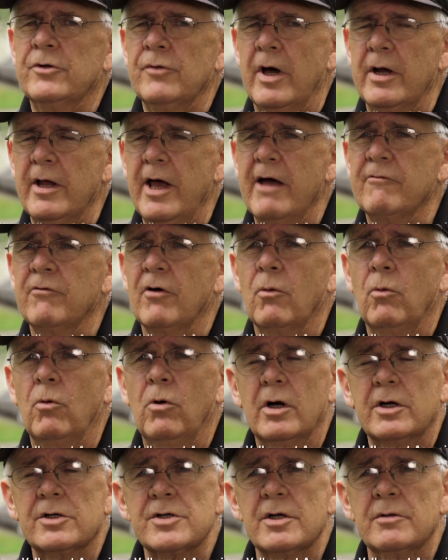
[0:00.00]
try to have our
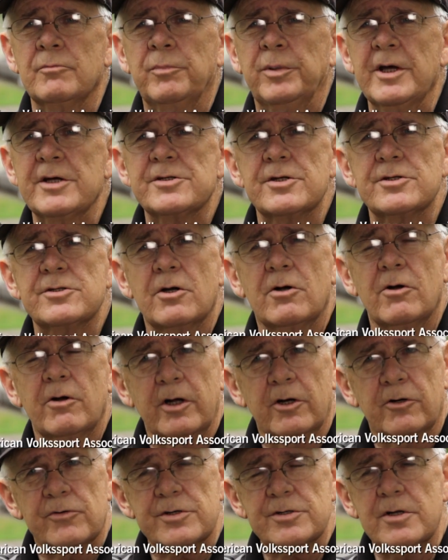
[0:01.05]
walks in places that are
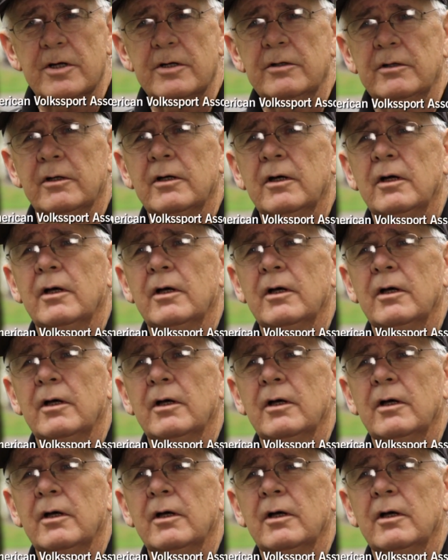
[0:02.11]
interesting,